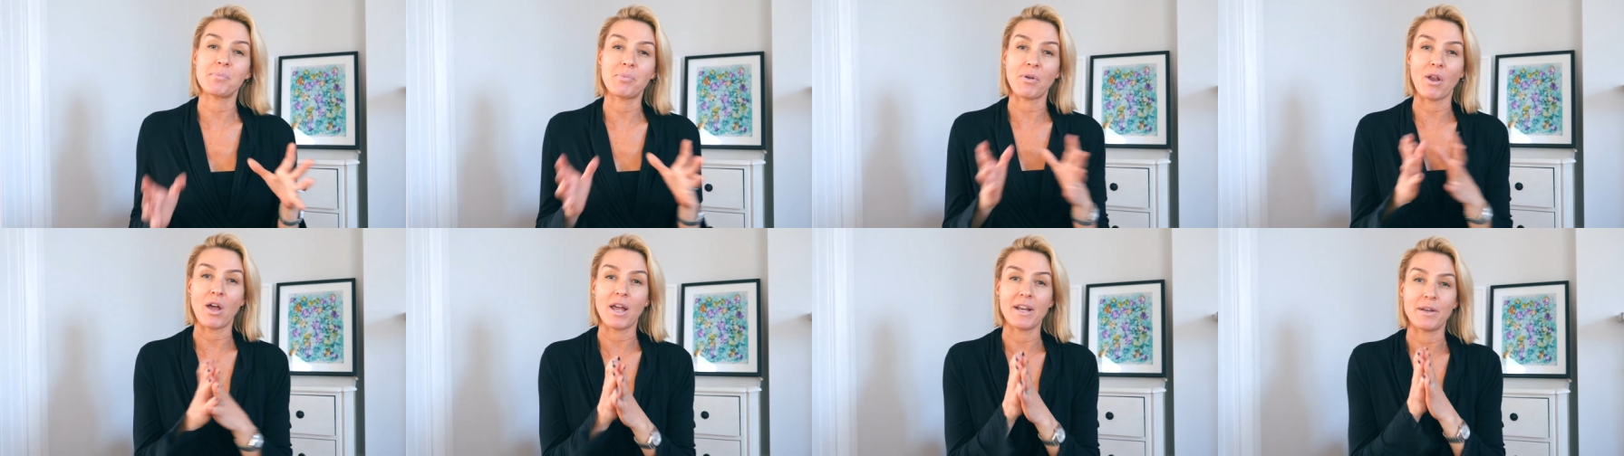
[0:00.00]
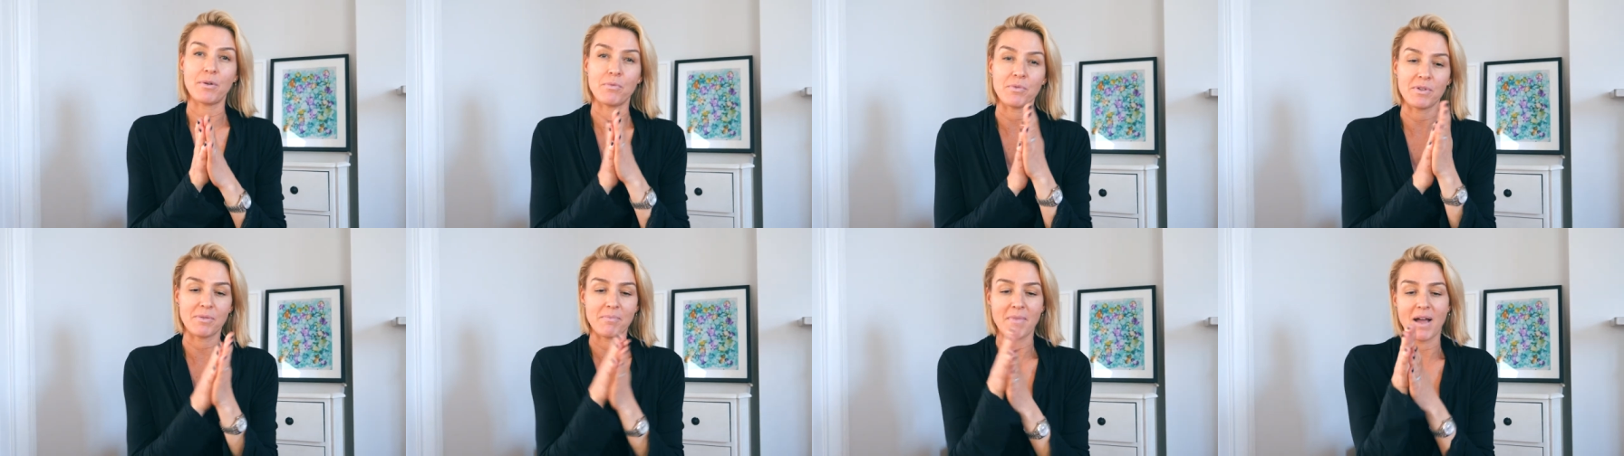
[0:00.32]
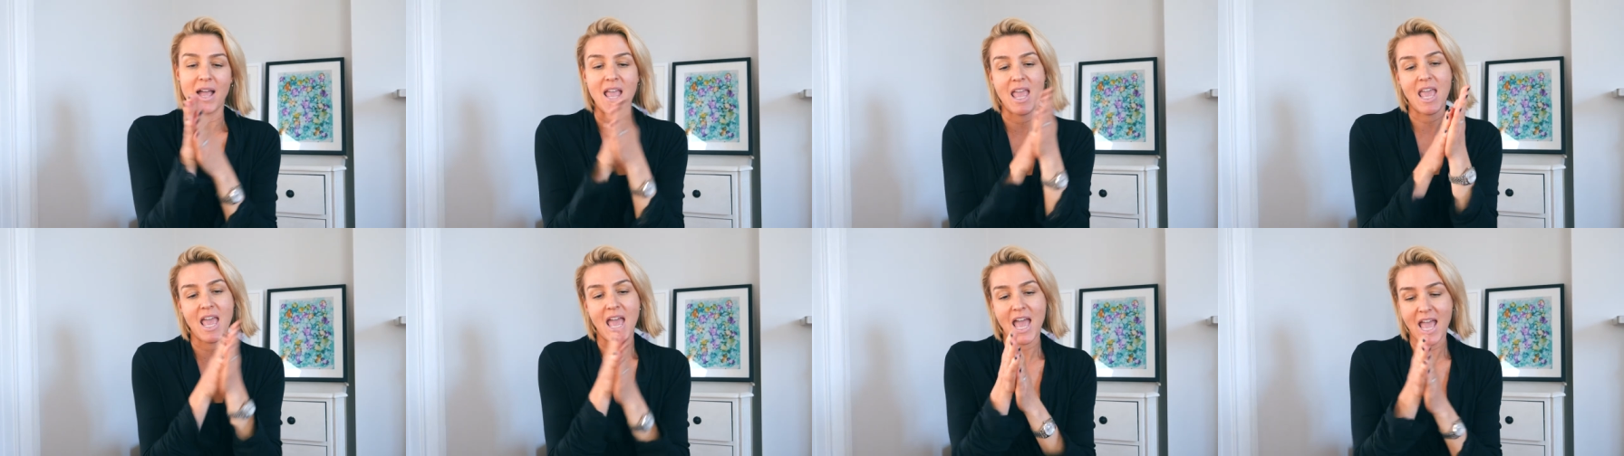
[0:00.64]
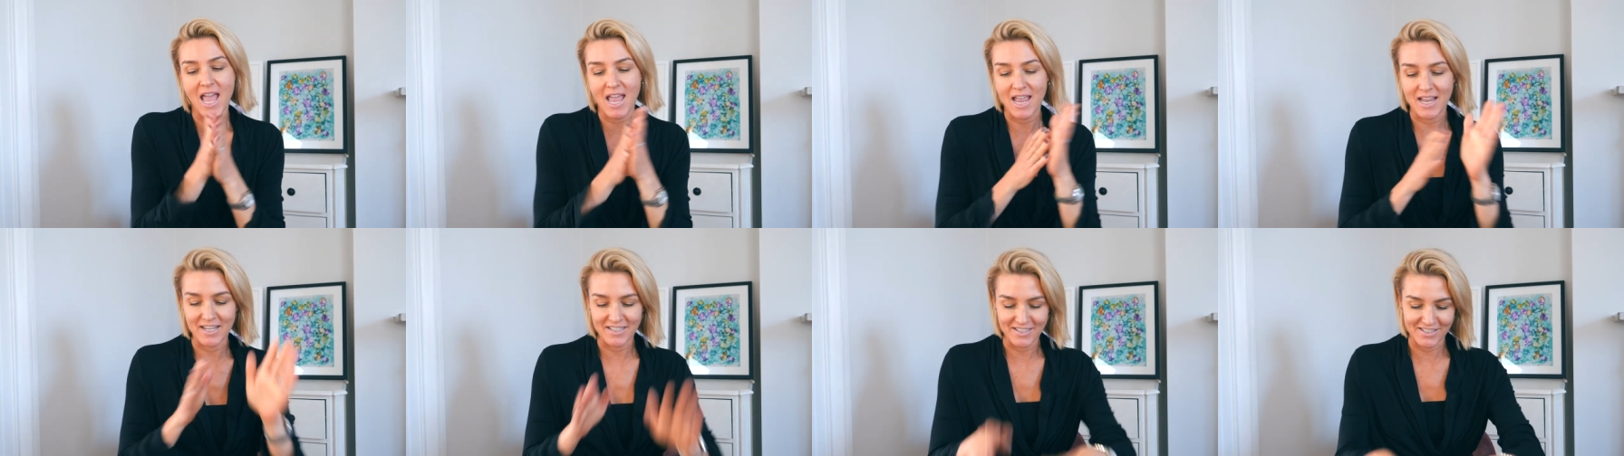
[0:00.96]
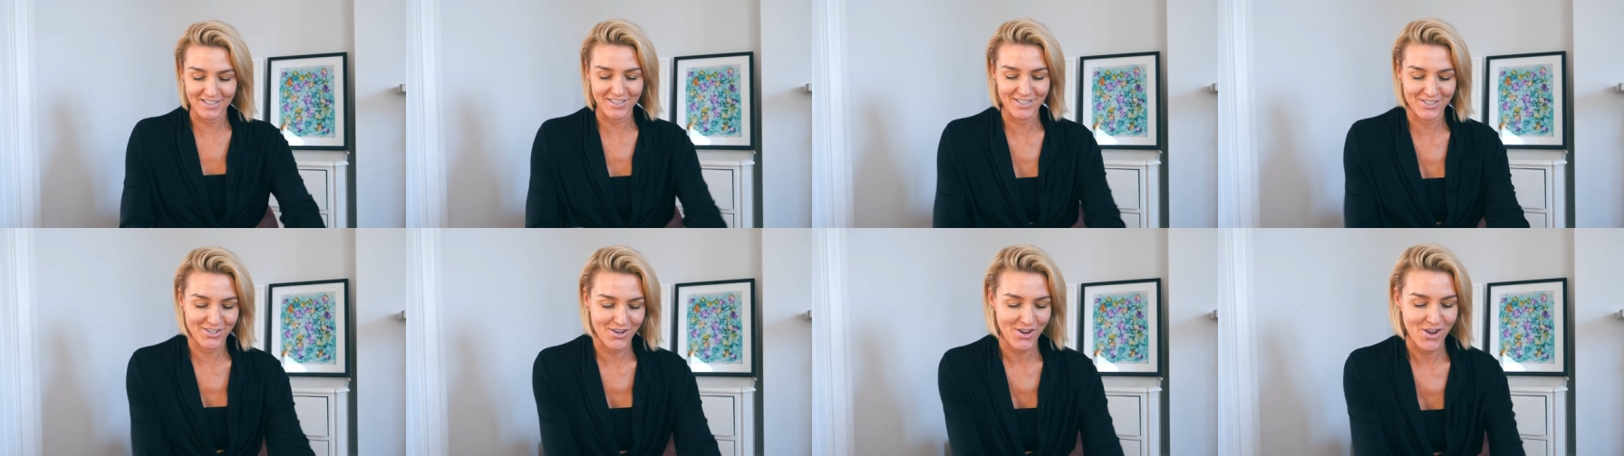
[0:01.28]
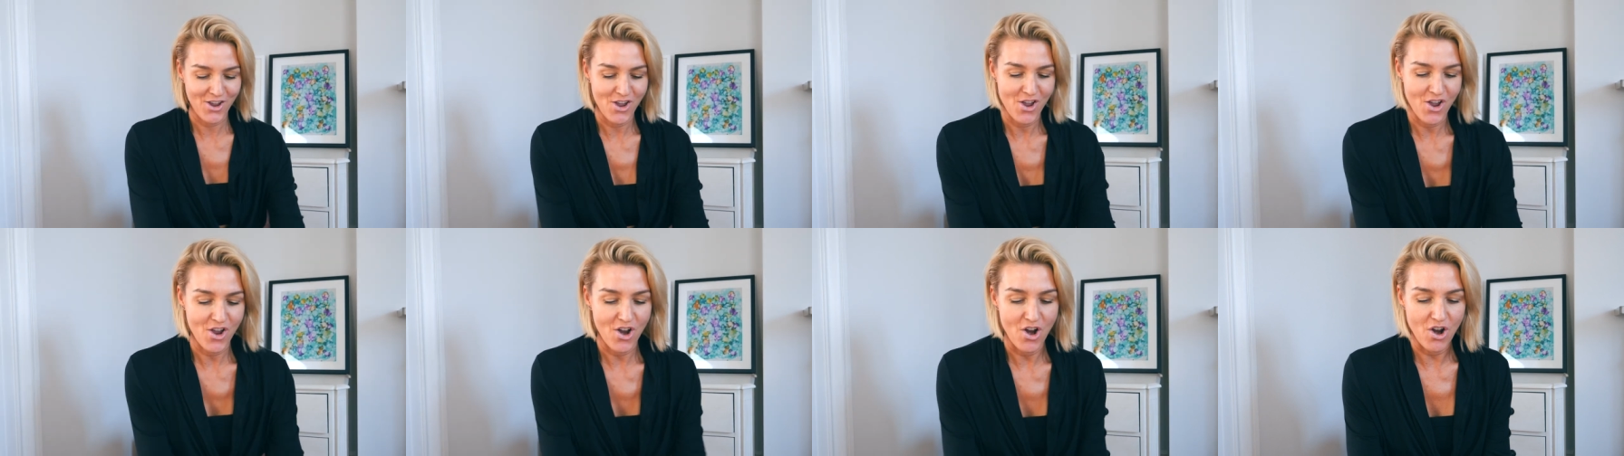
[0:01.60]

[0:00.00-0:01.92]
applied it with my hands